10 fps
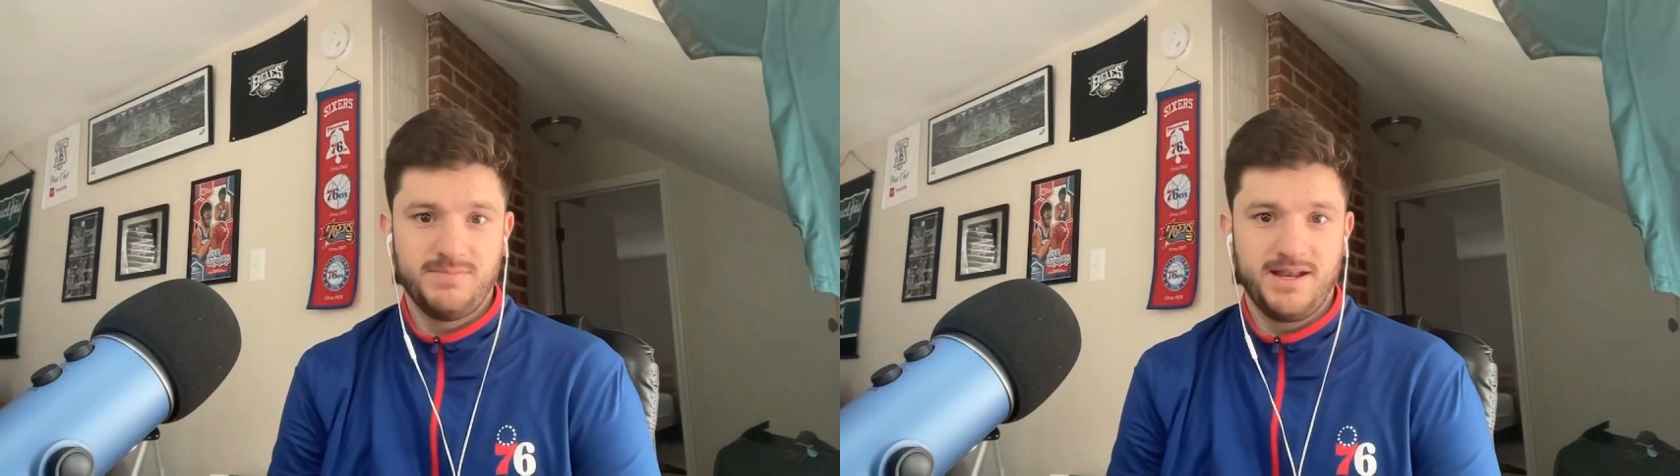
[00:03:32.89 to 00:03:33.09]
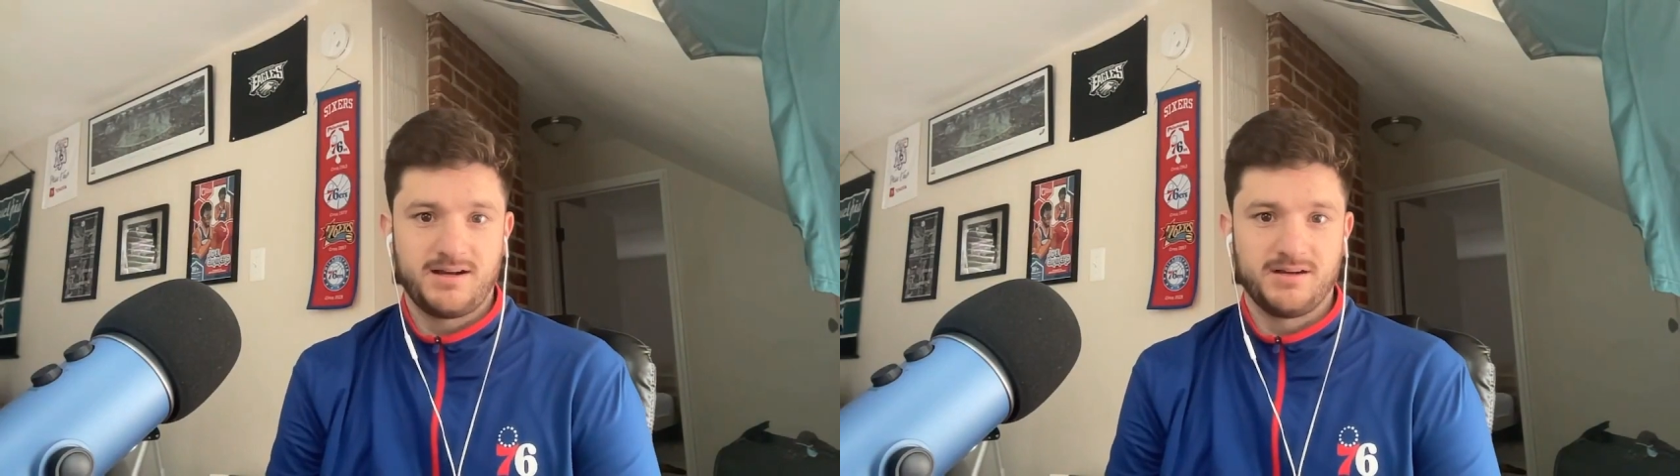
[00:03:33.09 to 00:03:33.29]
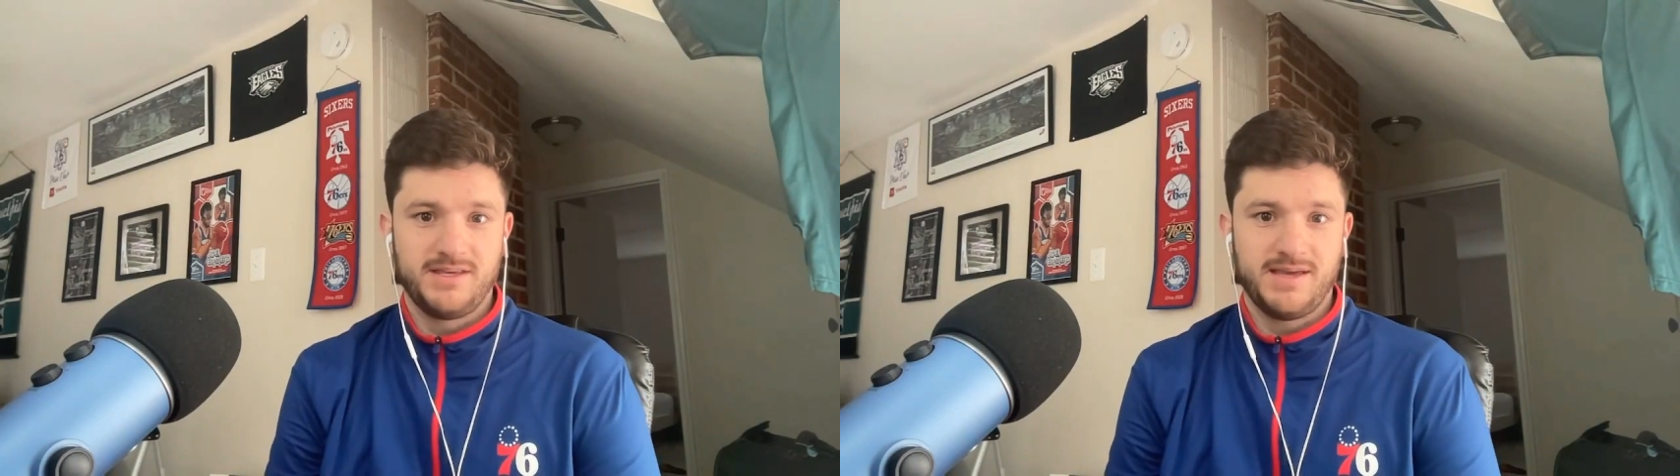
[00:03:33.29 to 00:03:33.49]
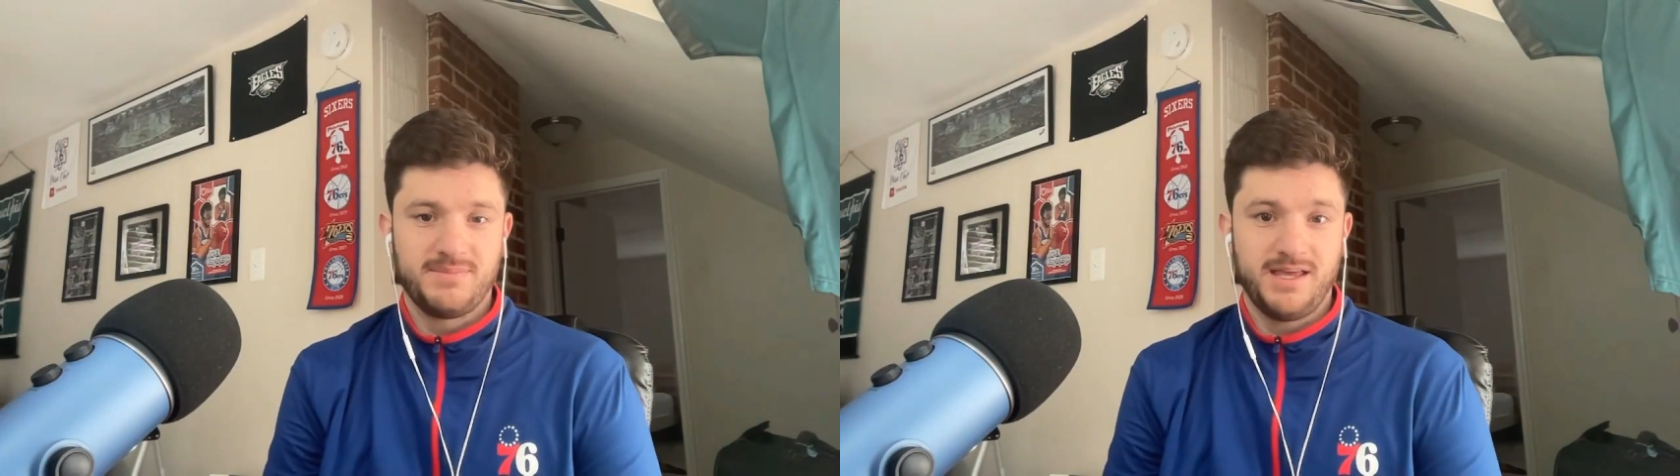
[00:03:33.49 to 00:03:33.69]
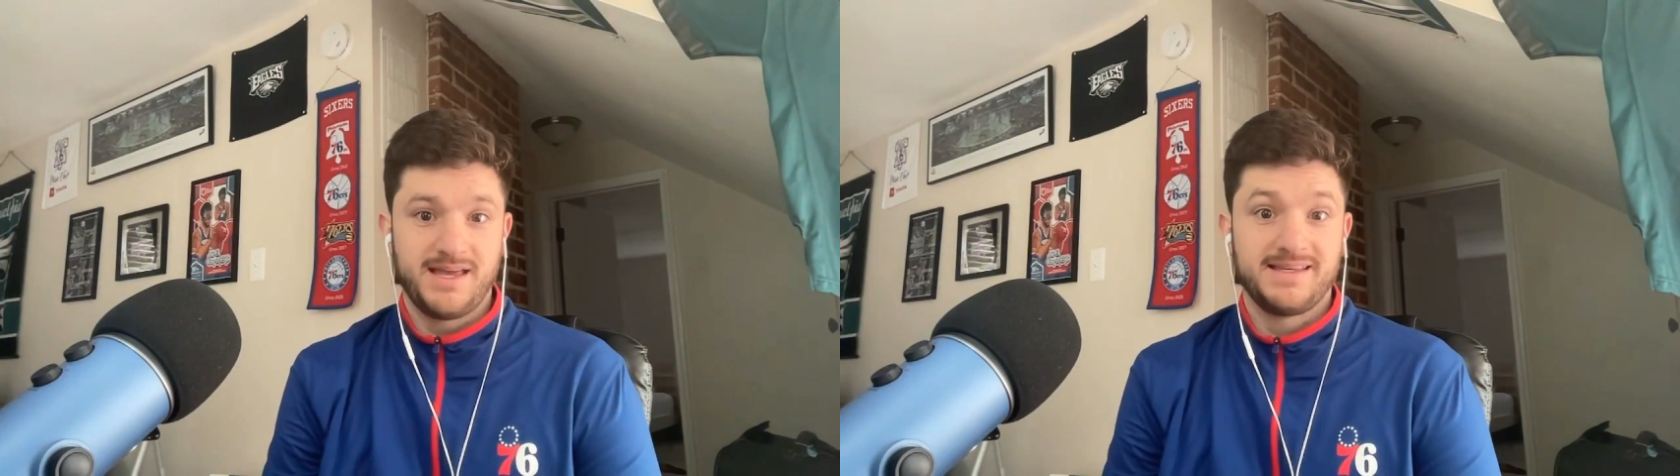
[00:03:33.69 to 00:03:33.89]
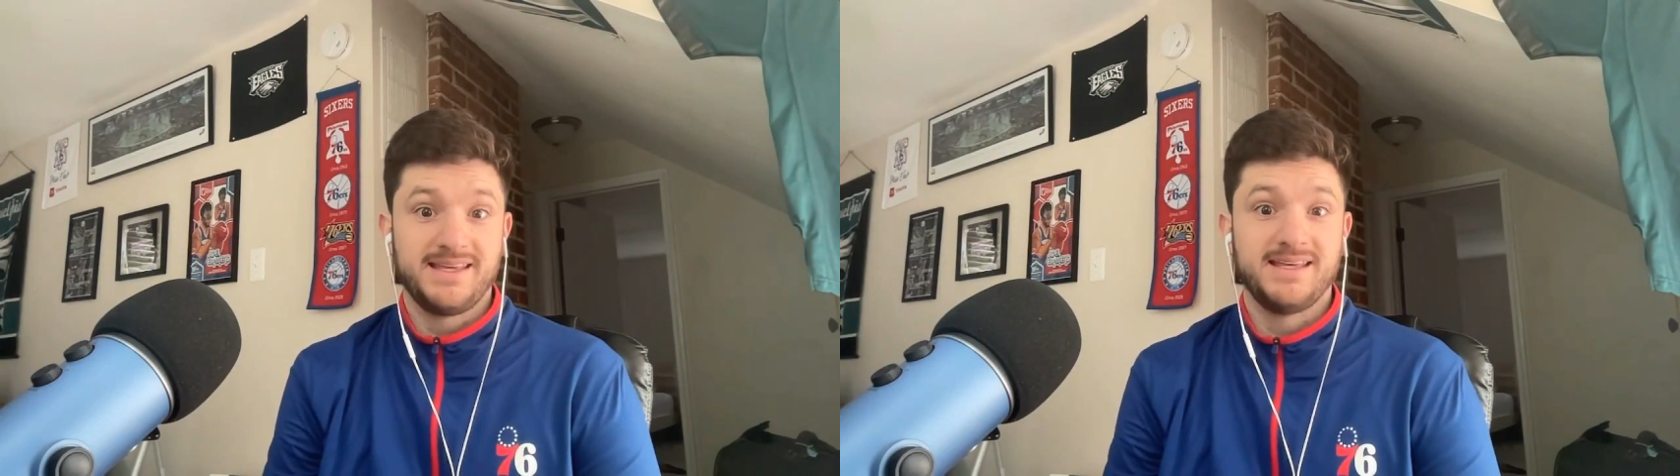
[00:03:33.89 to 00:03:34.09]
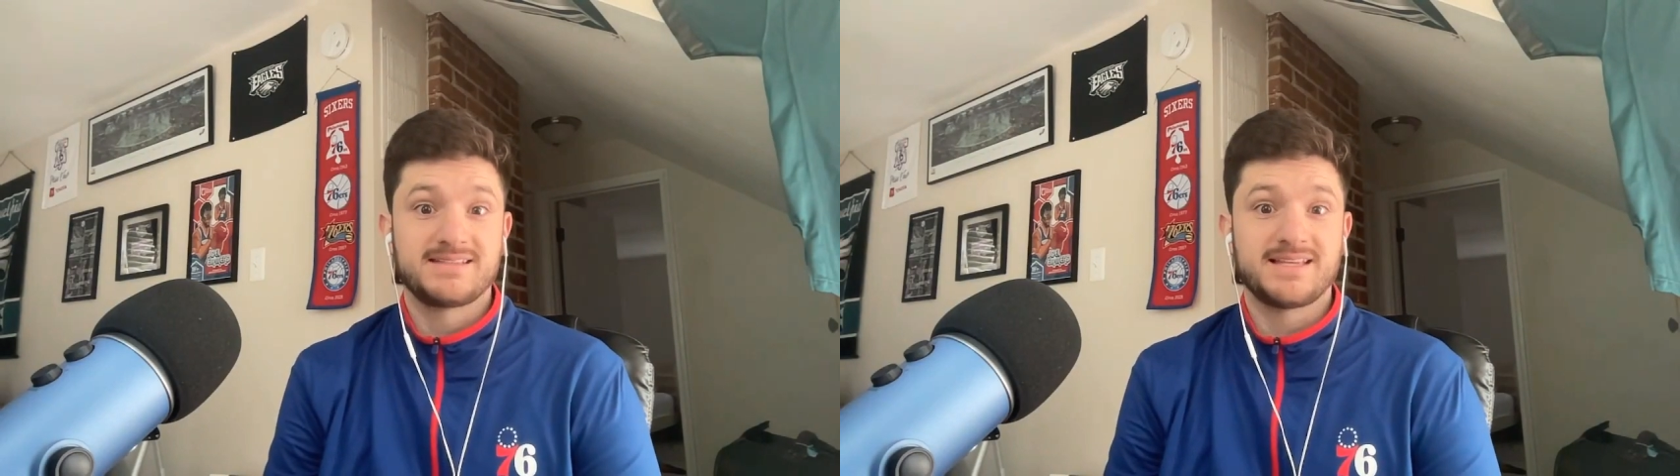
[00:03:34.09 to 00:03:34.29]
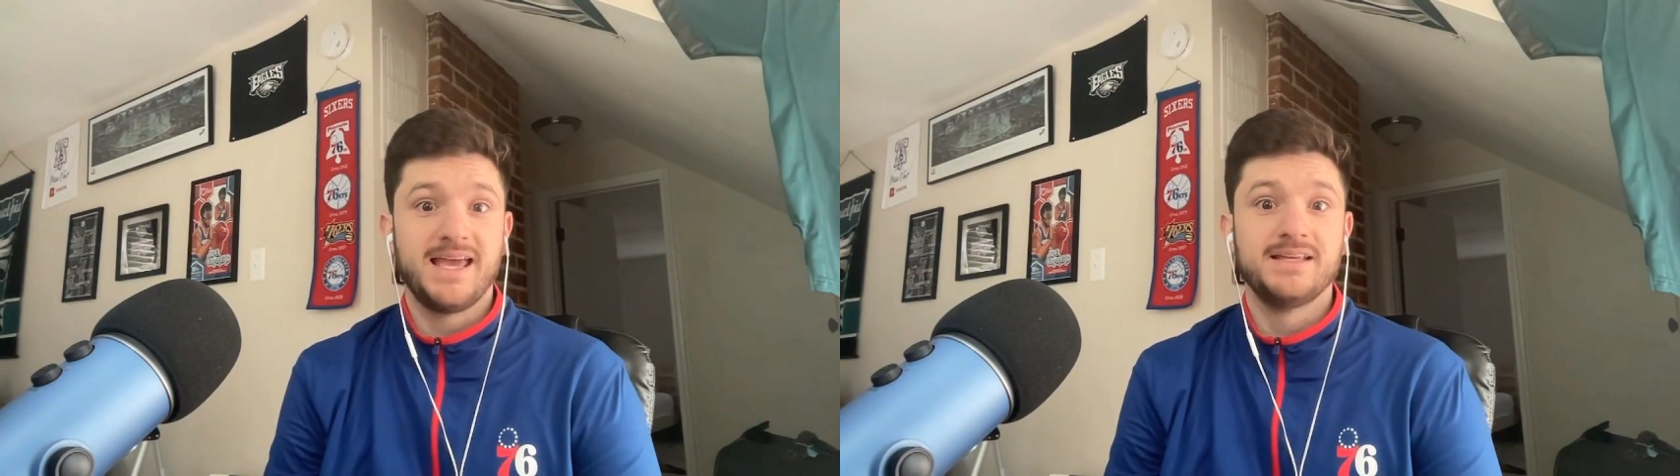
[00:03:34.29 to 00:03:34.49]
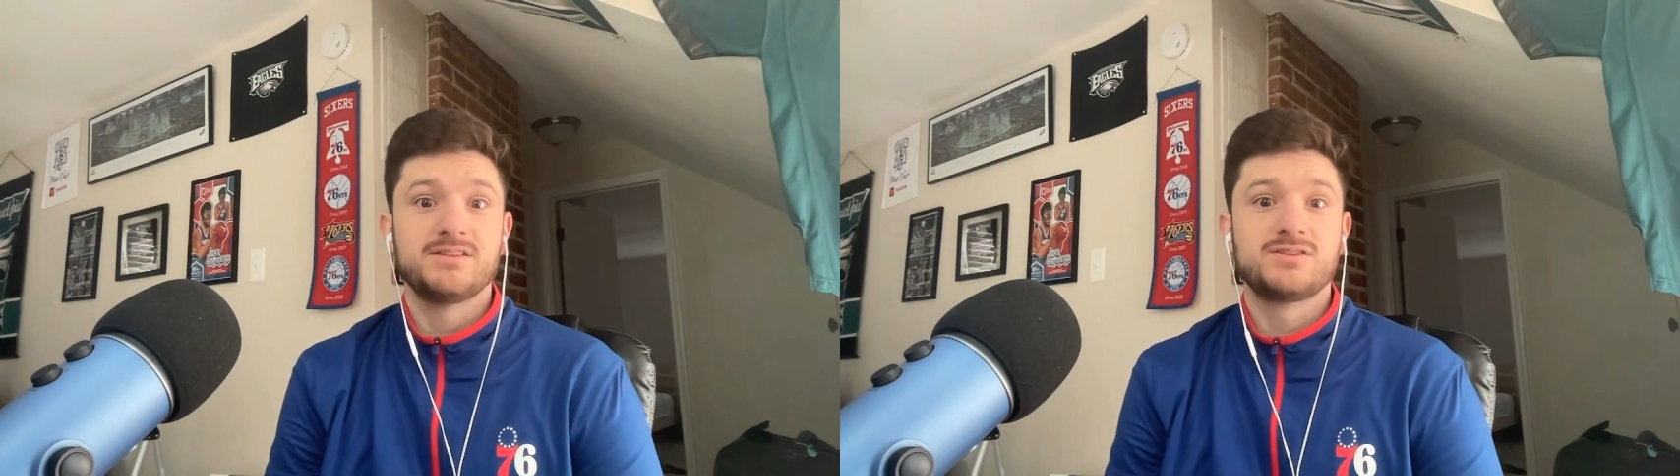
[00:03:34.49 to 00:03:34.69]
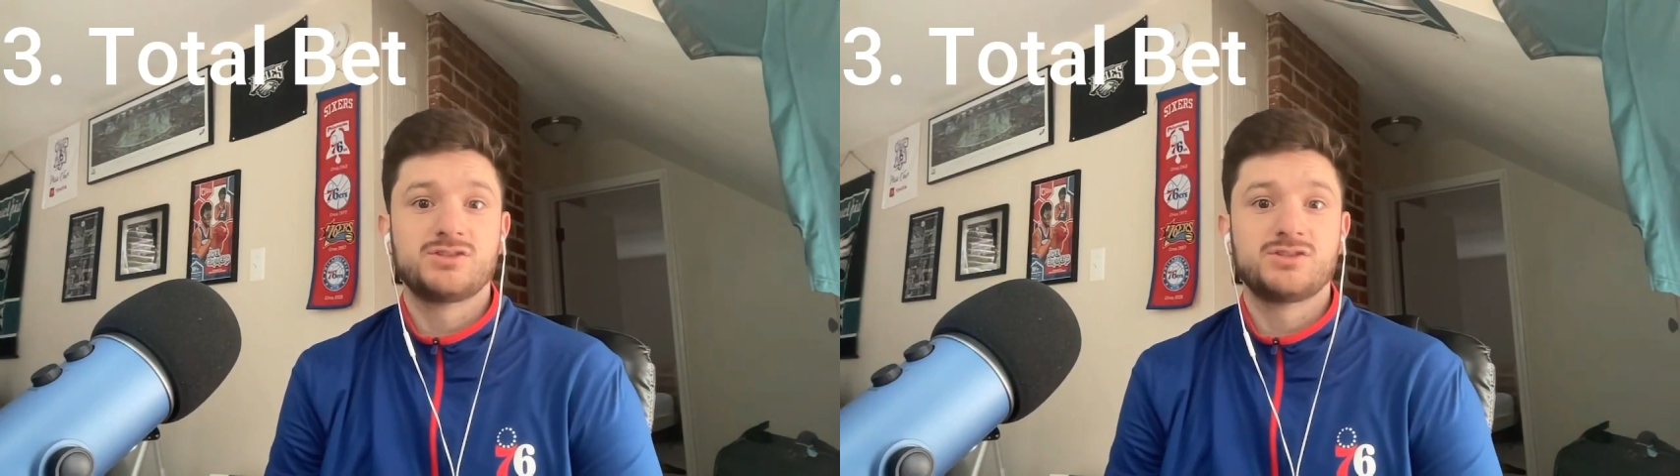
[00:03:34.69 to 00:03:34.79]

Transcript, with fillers: betting on the NBA is a